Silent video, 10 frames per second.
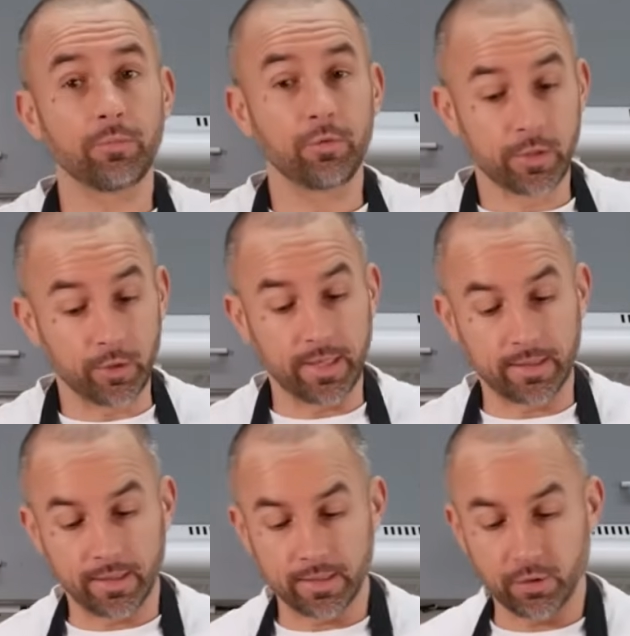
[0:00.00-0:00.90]
at this
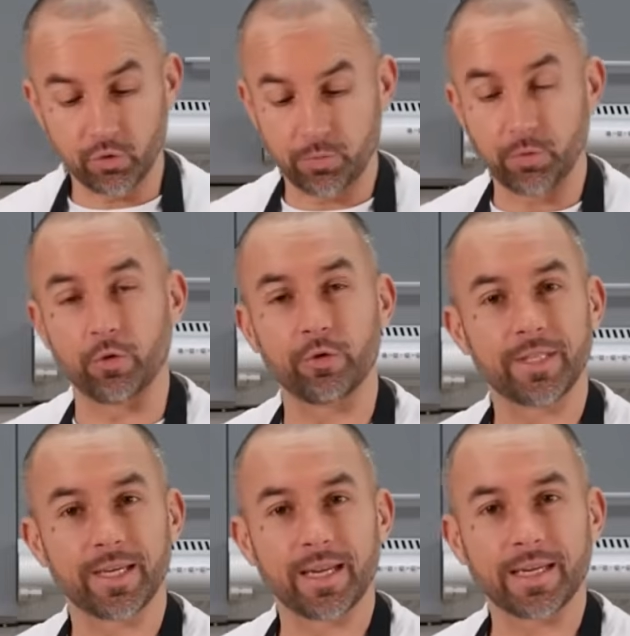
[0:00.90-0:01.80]
point is brought to a
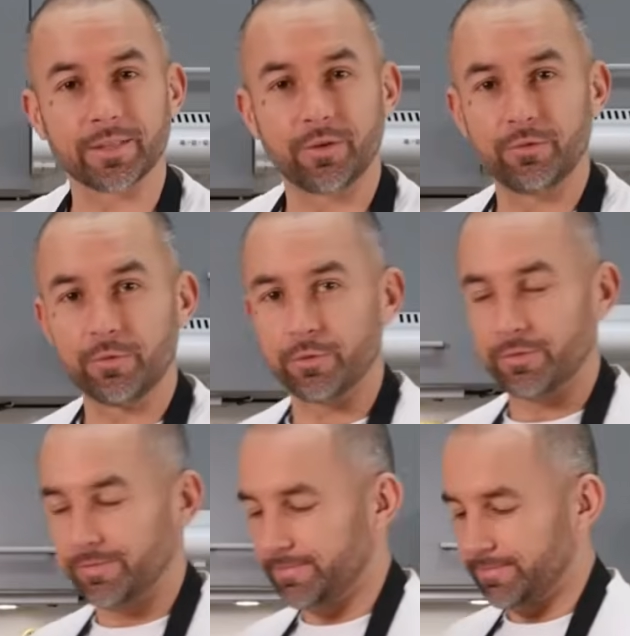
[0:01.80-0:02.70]
boil, and the cream is brought